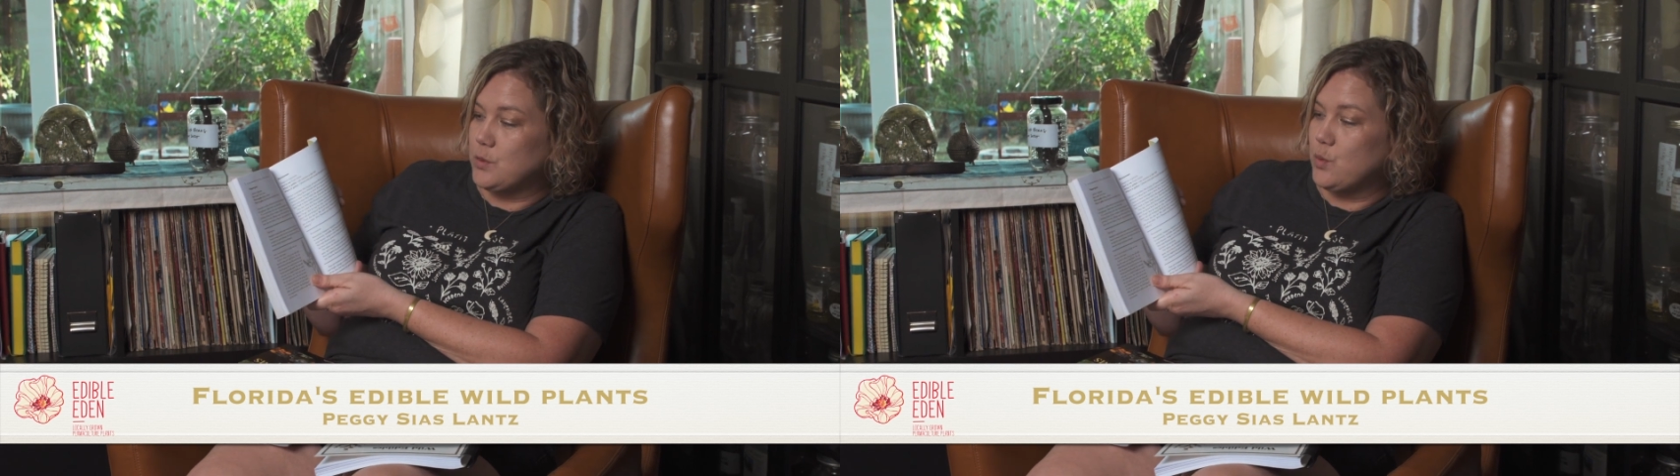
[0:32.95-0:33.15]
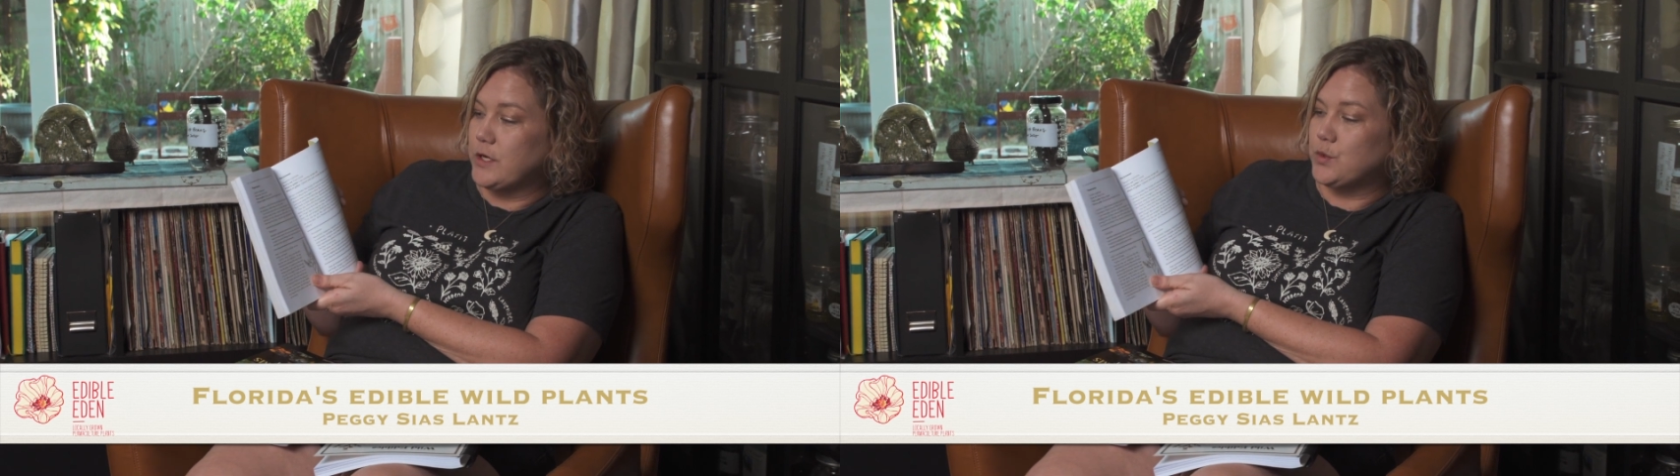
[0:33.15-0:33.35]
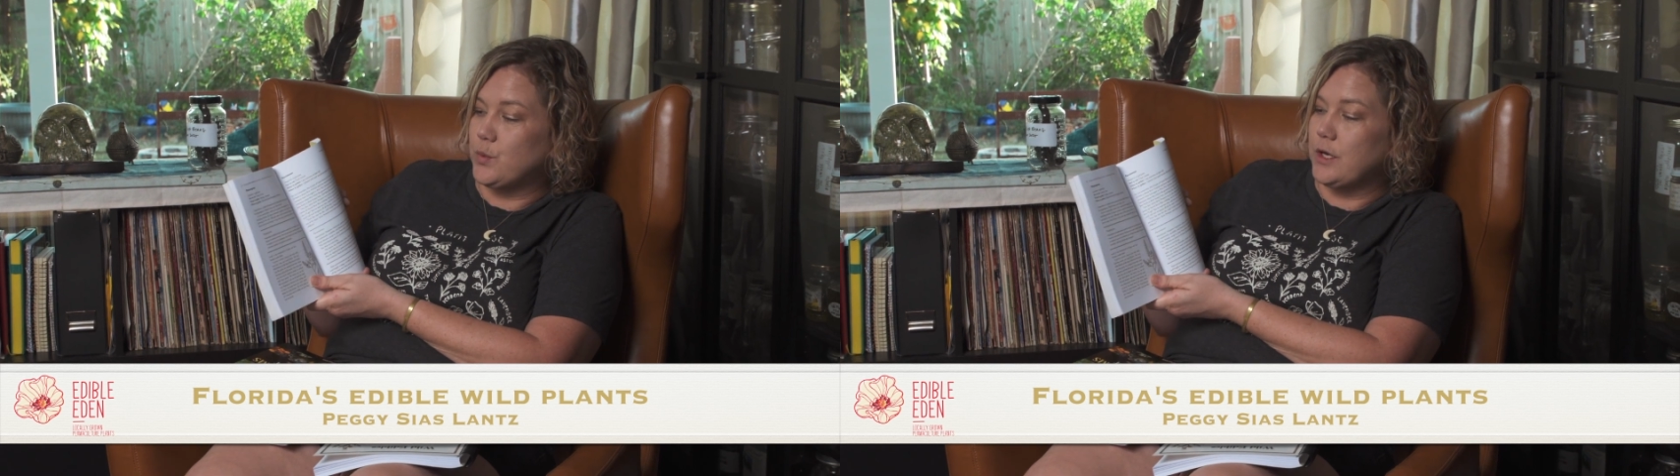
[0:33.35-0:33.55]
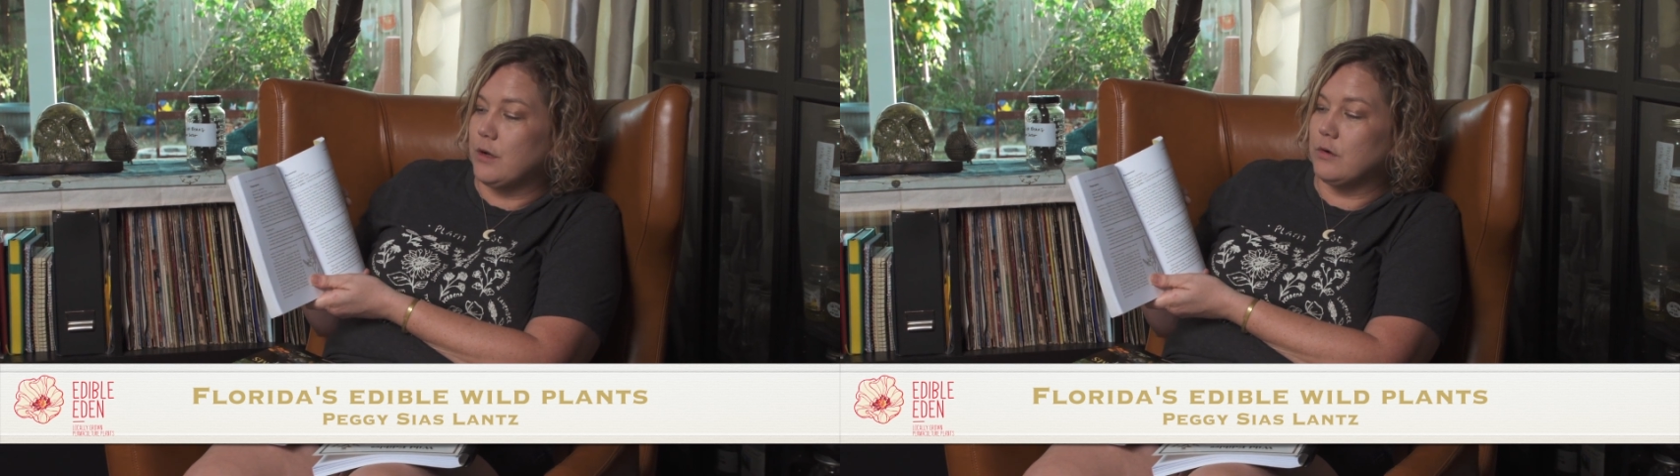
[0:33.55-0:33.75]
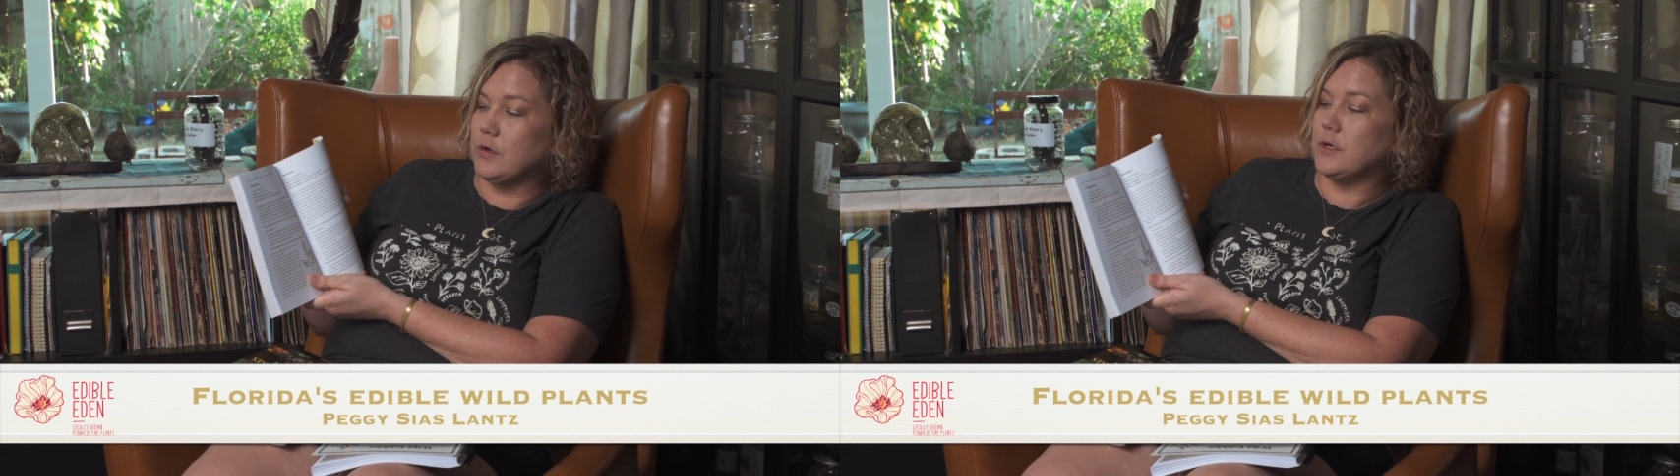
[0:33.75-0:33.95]
which we
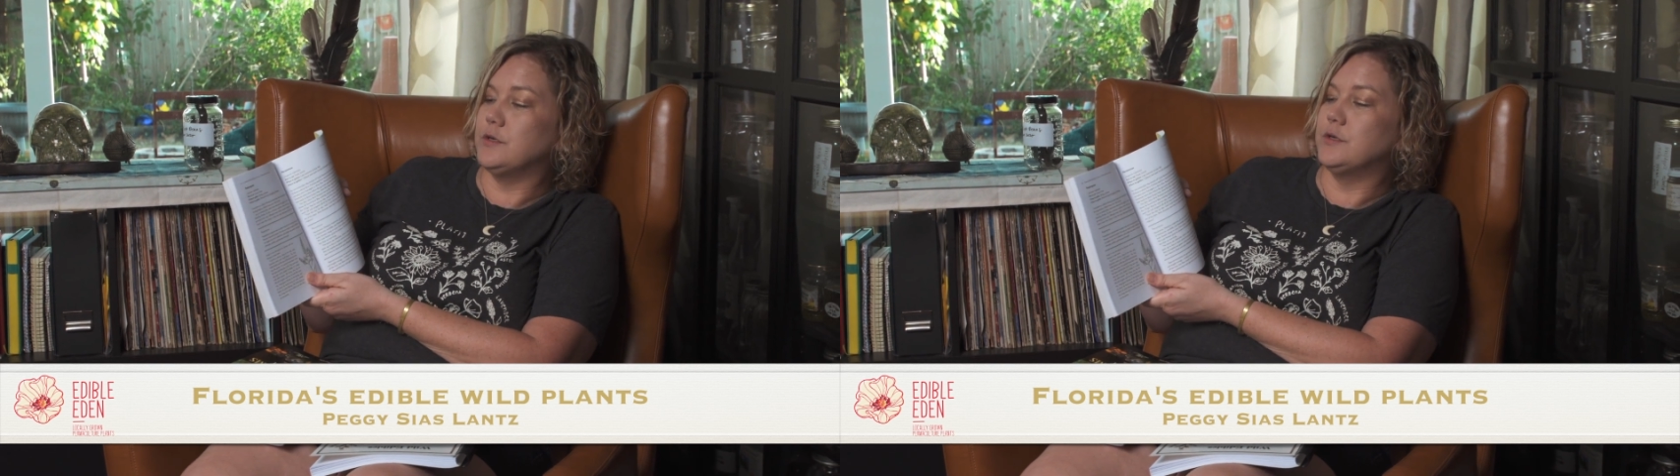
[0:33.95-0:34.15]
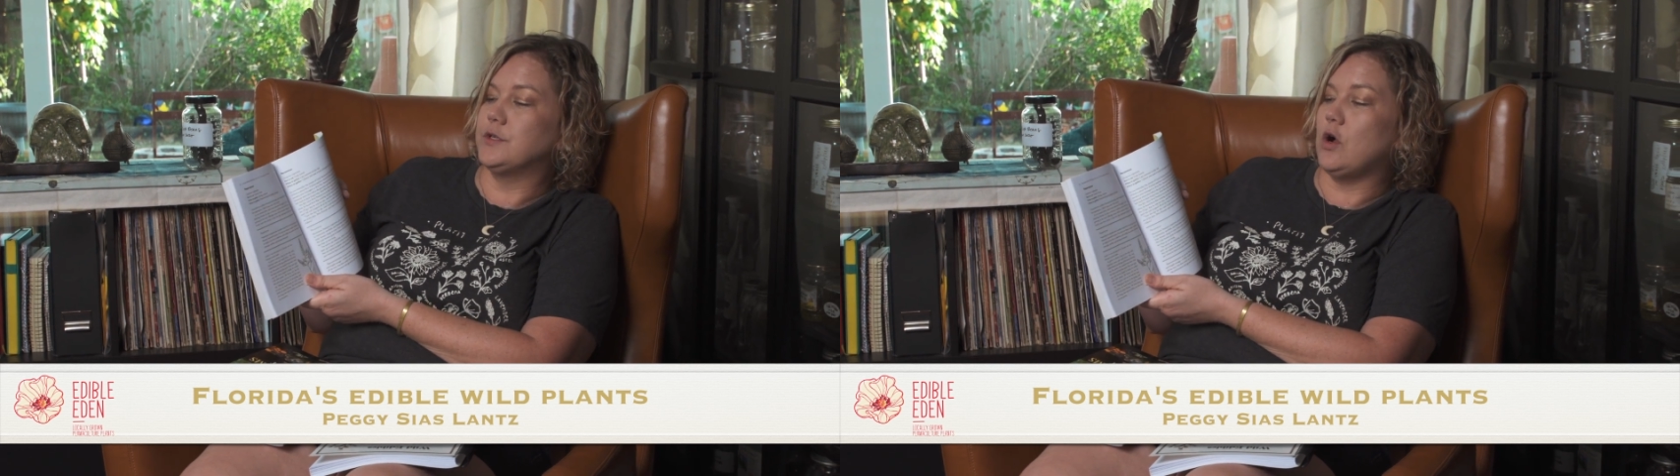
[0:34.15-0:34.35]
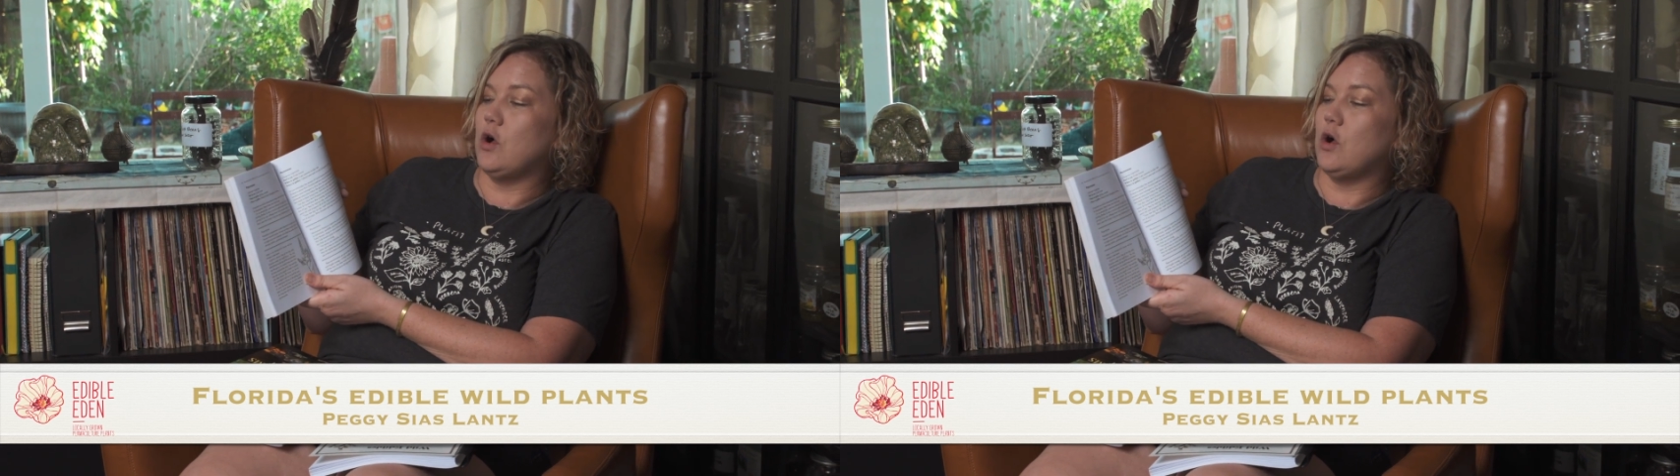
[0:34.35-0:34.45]
know grows